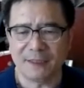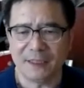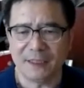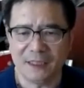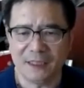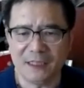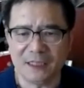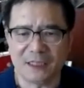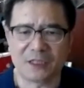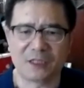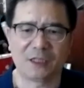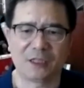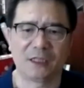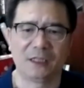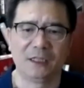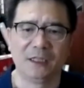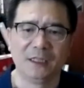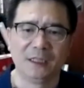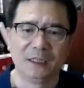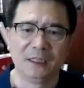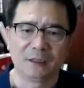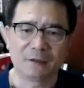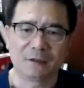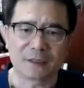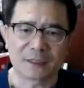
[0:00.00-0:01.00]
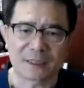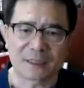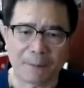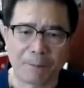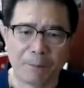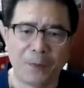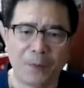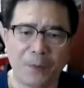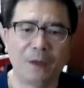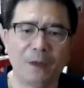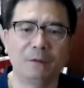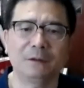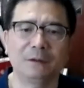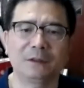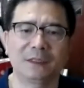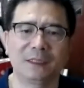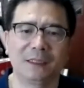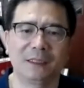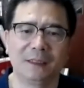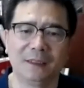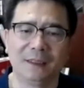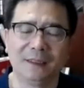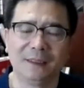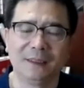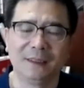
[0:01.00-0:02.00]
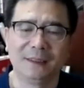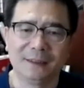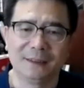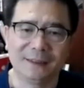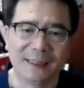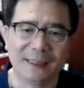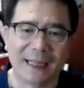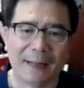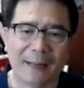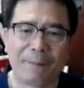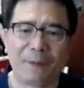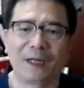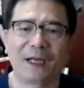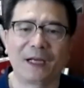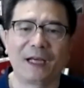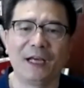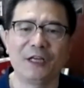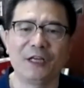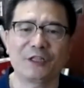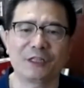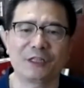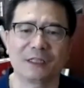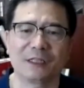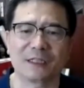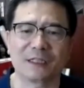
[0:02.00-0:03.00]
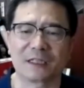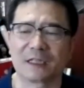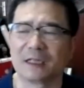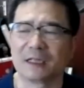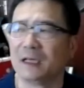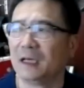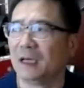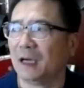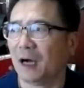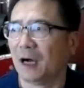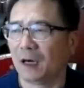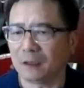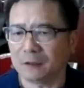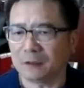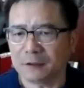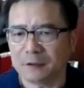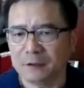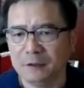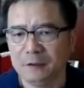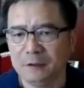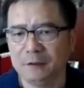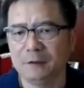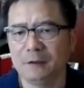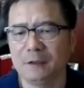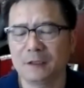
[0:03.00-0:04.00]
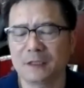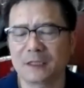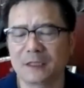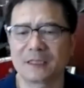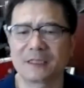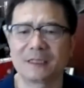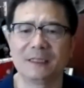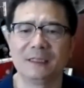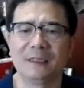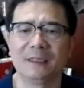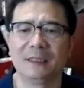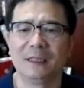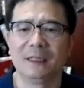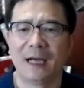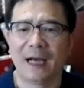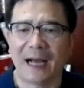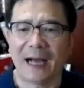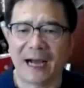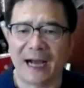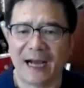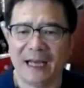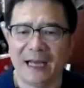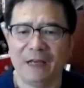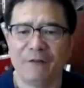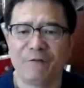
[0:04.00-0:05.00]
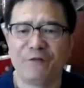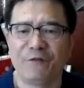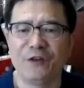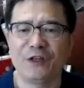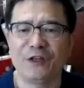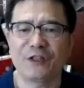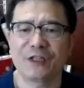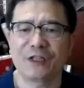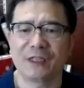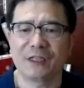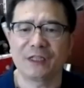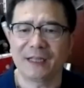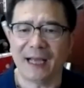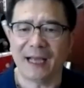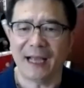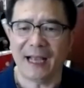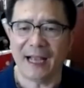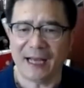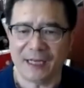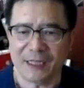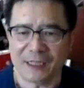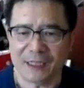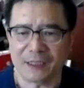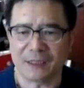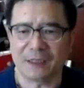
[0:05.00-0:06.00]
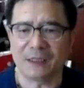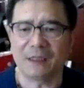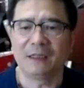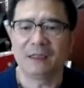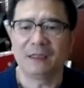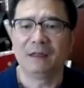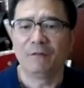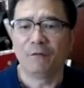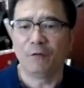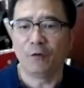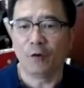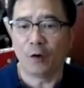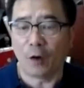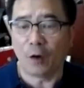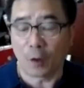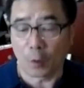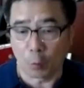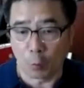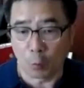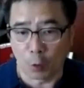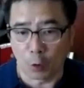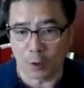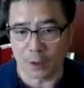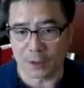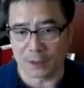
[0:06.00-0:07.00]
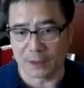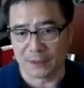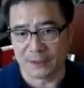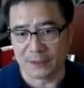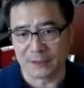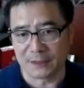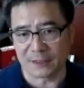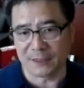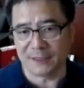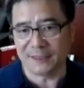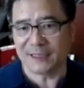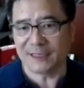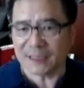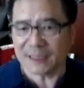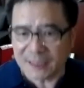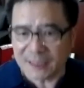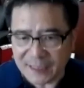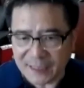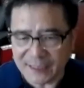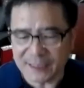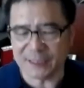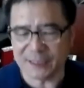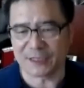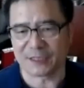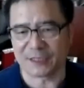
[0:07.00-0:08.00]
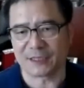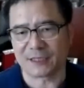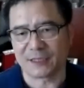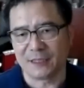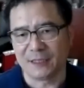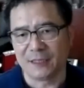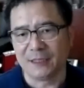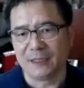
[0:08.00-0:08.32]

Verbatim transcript: need to support the applications, how to use high efficient energy for hot water. So in this mm-hmm. case,